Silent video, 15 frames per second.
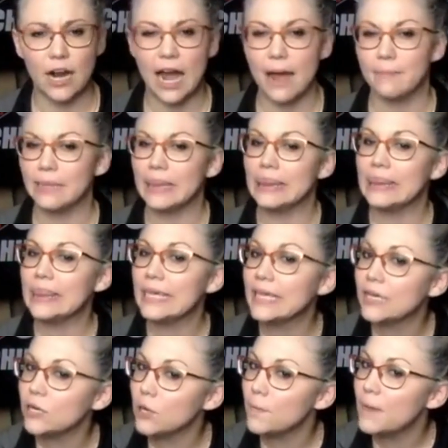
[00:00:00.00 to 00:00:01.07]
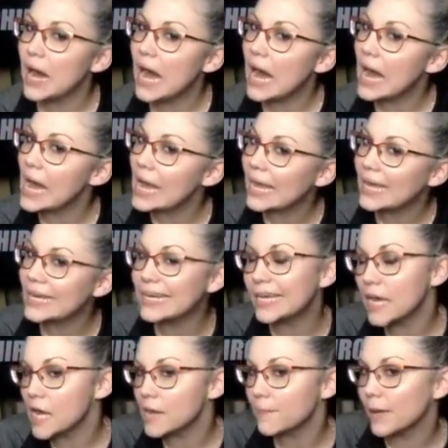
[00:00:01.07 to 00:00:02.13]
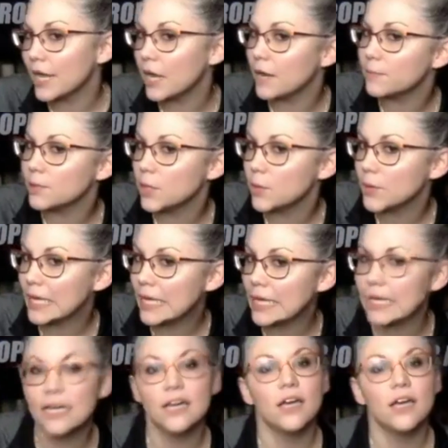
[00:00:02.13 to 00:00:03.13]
I'm a little behind on my uploading